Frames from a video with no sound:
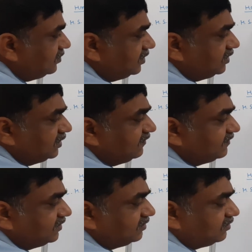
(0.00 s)
In
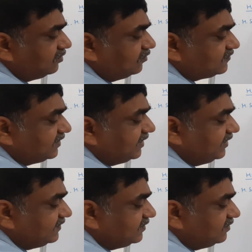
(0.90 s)
division cos A
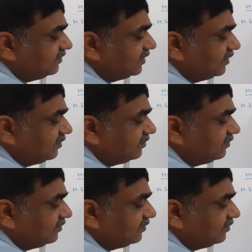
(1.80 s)
is there.